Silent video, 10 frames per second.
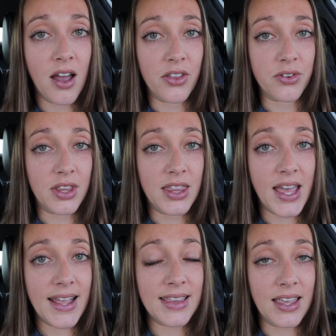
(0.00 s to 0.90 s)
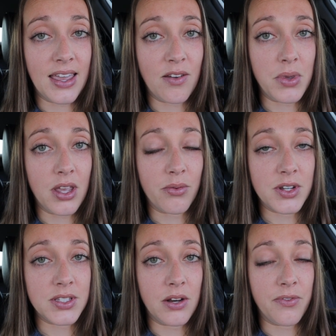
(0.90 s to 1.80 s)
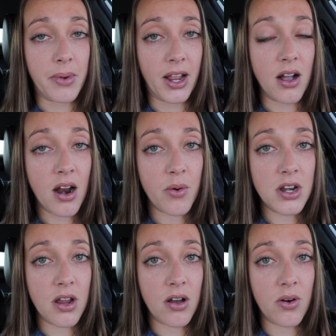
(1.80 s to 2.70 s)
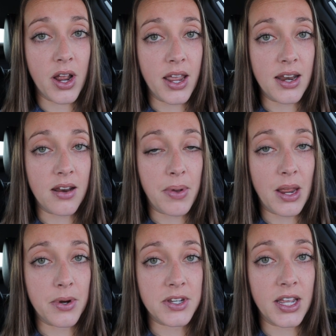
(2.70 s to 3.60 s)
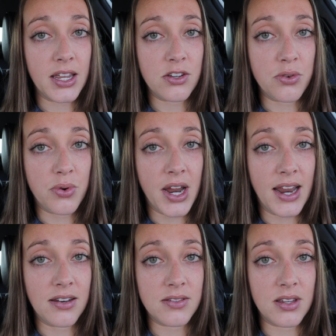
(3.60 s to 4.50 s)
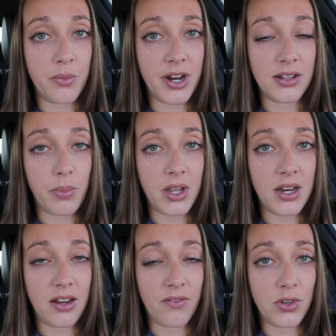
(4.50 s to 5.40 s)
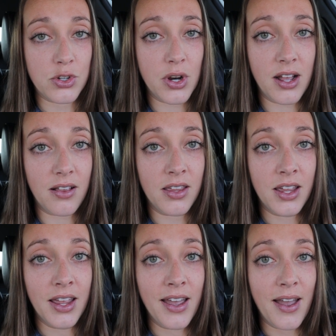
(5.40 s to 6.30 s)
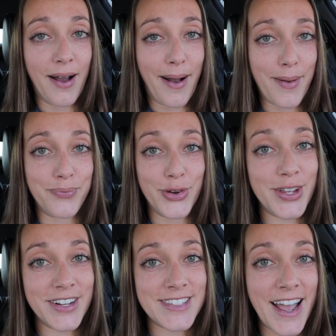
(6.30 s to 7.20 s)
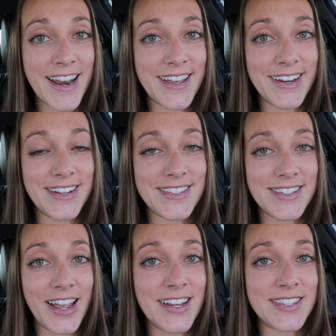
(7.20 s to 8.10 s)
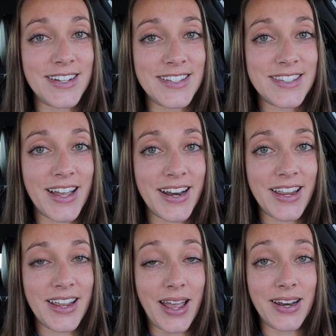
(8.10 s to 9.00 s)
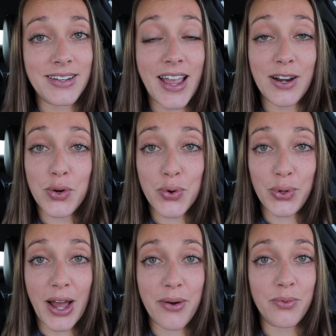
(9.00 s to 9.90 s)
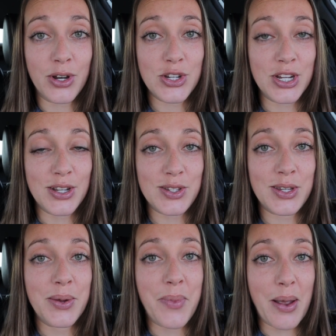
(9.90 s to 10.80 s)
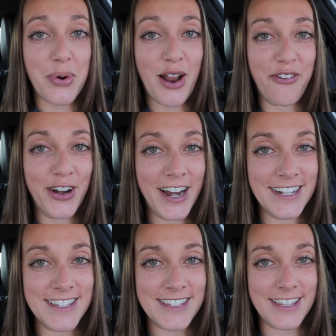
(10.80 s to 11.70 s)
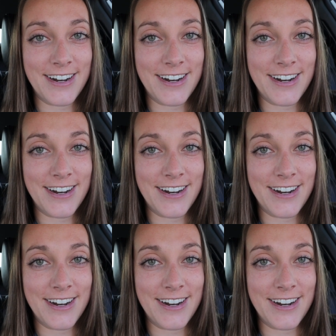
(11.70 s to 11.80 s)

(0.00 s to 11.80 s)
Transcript: Other than that, they gave me a receipt for my car window and a paper ticket to hand to someone at the beginning of the trail. I'm really excited. It's nice and sunny and yet cool out, which is my preference.